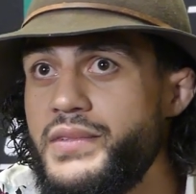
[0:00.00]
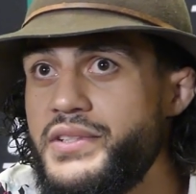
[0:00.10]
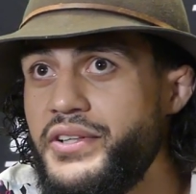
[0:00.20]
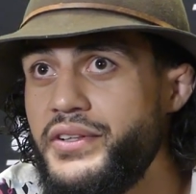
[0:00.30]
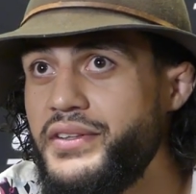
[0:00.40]

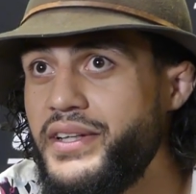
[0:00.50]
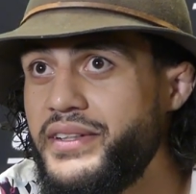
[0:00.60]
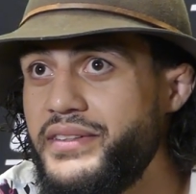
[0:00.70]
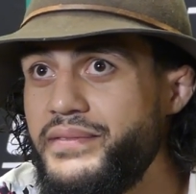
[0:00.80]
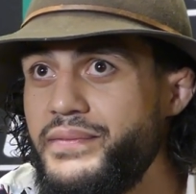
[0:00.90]
so,
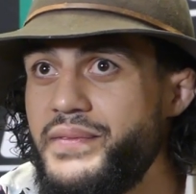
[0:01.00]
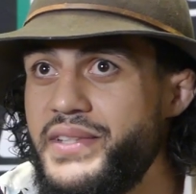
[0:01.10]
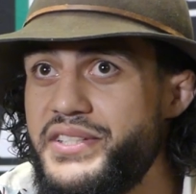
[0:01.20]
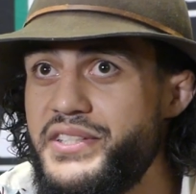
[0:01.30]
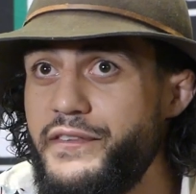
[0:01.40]
like,
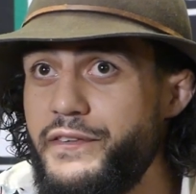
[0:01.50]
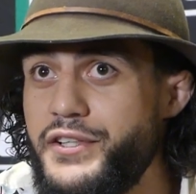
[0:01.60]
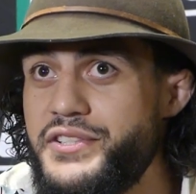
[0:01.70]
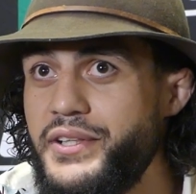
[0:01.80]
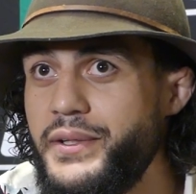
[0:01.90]
this is the
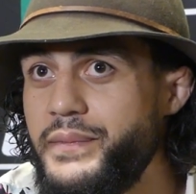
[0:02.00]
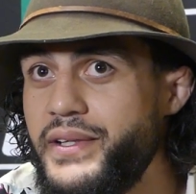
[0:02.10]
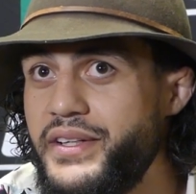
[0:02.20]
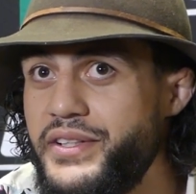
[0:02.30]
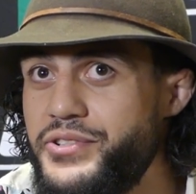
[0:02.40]
first time
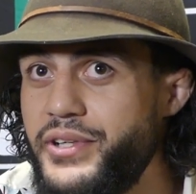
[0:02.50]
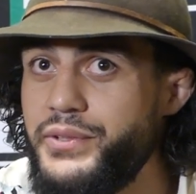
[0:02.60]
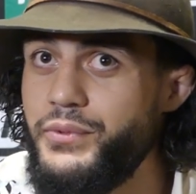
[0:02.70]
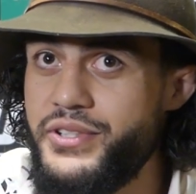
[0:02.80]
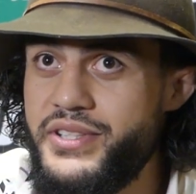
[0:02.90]
that I tried
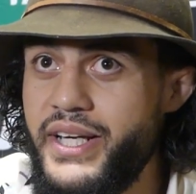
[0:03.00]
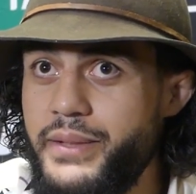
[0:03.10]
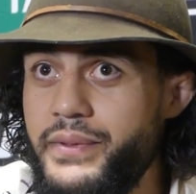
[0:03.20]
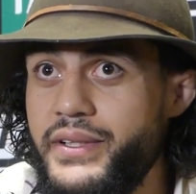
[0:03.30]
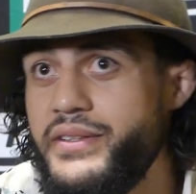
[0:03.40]
to watch
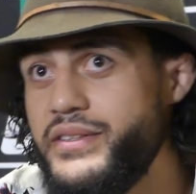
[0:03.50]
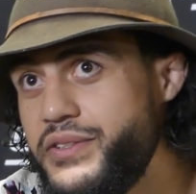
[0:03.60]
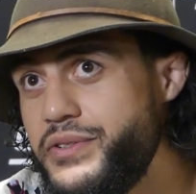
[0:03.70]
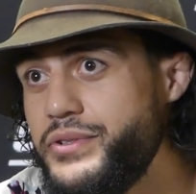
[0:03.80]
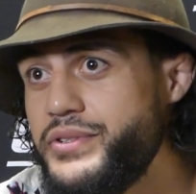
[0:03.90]
tape and
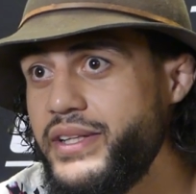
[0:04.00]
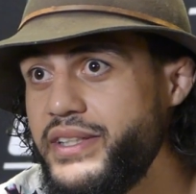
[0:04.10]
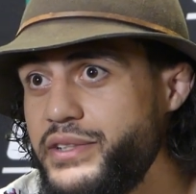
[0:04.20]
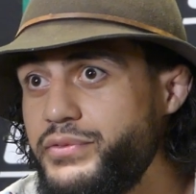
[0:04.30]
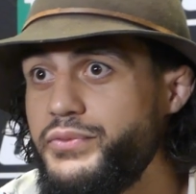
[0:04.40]
do
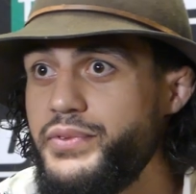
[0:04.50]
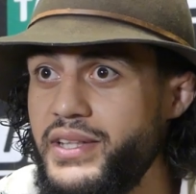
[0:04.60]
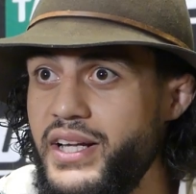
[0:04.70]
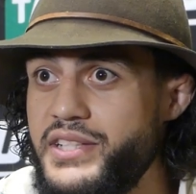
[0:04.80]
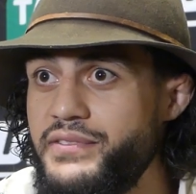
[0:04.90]
something different from the
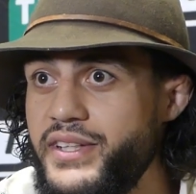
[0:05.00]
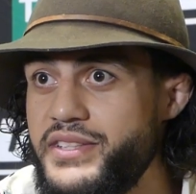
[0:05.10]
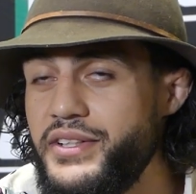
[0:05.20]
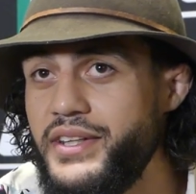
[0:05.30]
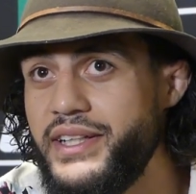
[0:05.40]
last fight.
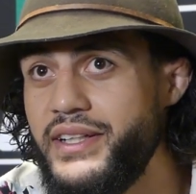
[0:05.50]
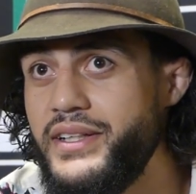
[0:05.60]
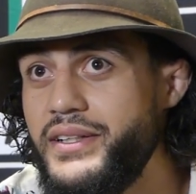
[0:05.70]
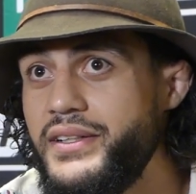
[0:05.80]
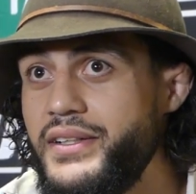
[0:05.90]
So, like,
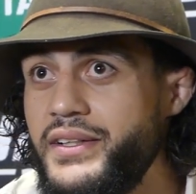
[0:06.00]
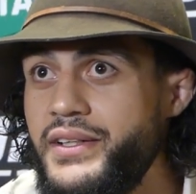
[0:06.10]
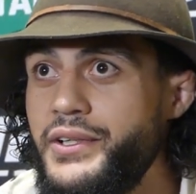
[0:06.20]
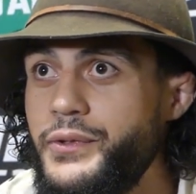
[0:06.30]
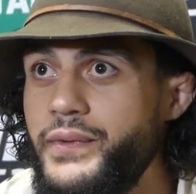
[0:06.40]

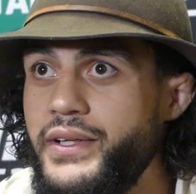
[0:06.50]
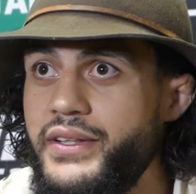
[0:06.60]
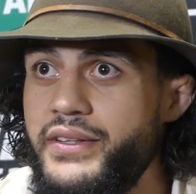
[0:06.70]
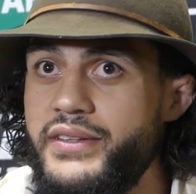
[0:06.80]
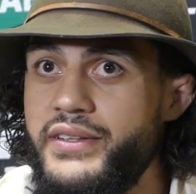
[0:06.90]

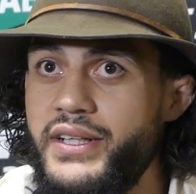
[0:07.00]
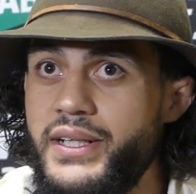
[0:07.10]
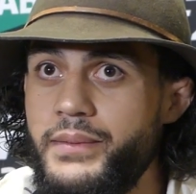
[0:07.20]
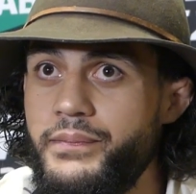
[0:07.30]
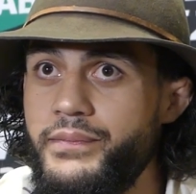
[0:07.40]
with
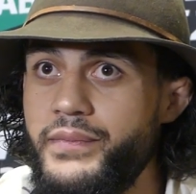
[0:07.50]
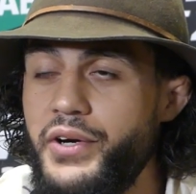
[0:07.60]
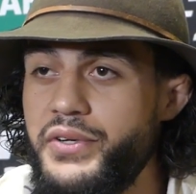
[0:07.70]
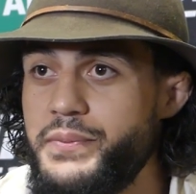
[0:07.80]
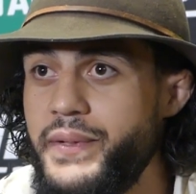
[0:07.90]

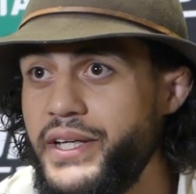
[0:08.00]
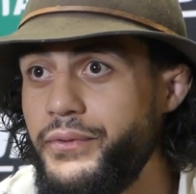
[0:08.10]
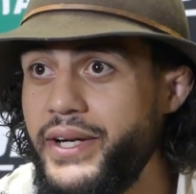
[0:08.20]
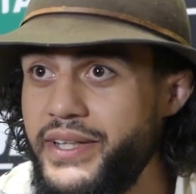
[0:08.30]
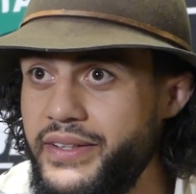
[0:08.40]
OSP, I
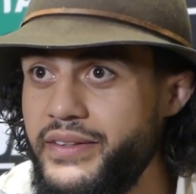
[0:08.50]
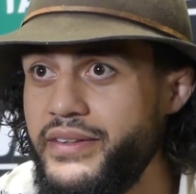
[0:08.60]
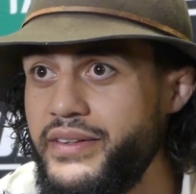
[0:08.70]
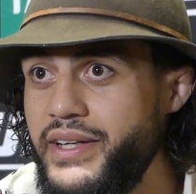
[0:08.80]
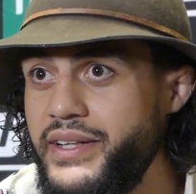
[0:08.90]
ran in
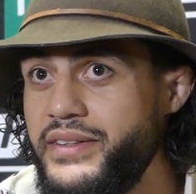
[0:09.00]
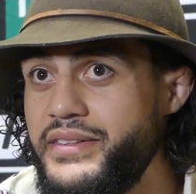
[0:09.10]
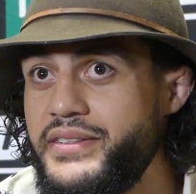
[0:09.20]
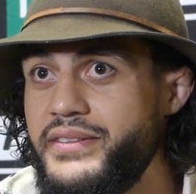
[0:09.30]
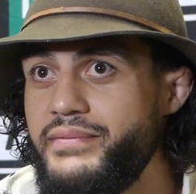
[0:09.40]
and
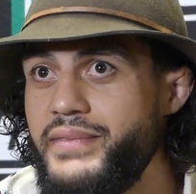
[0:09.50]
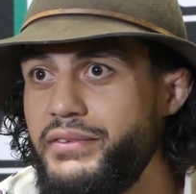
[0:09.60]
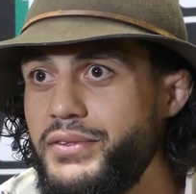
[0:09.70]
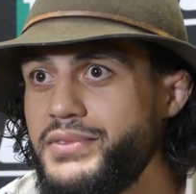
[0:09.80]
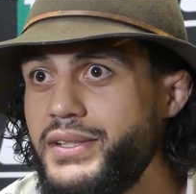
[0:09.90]

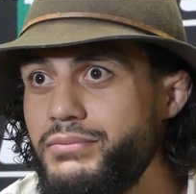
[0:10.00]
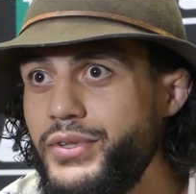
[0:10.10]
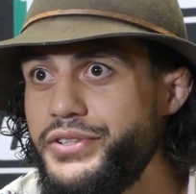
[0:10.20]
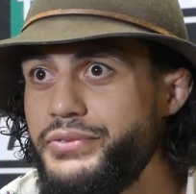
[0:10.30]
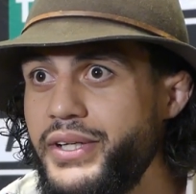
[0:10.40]
everyone was like,
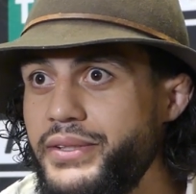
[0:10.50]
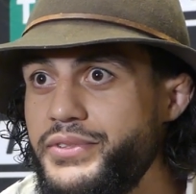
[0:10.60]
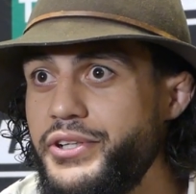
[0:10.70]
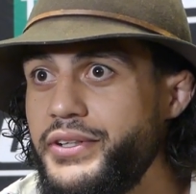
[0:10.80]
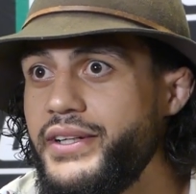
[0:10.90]
why'd you run in
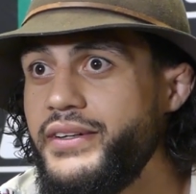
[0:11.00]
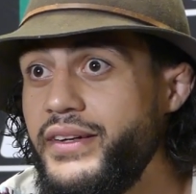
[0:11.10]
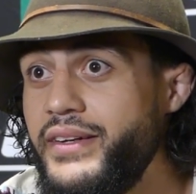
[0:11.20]
with Shogun?